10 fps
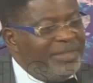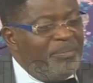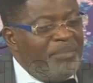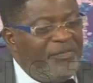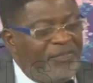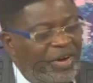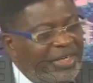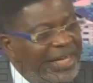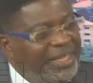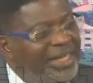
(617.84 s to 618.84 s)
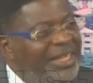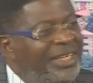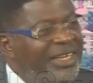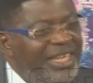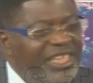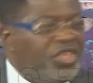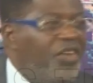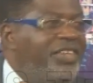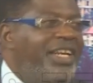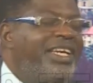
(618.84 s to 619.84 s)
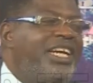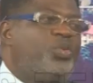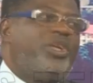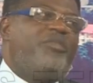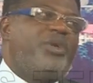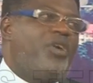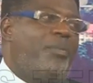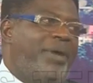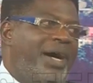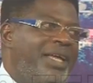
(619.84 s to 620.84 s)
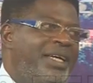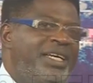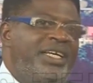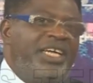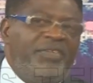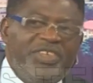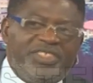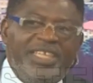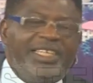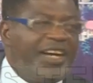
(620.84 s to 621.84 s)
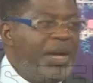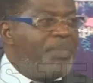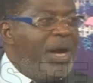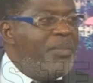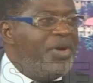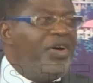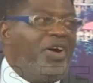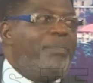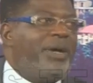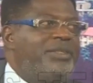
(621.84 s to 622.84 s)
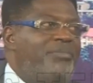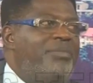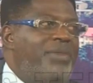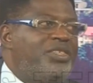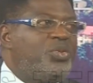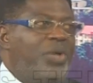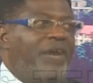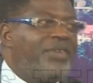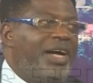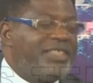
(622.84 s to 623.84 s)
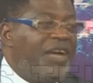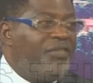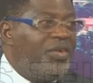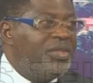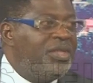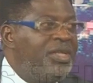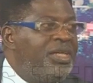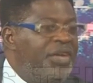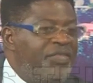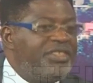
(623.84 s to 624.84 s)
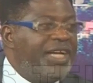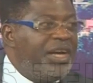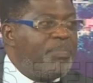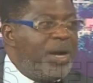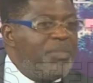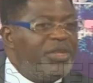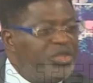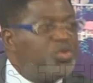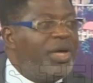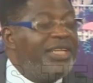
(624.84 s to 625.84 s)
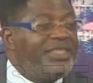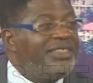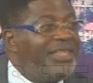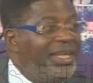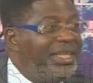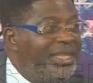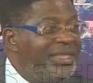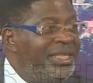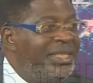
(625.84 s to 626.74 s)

that before then, list of delegates would have been compiled. If it's indirect primary, all party members who have cards can vote. If it's direct primary, usually it is delegate.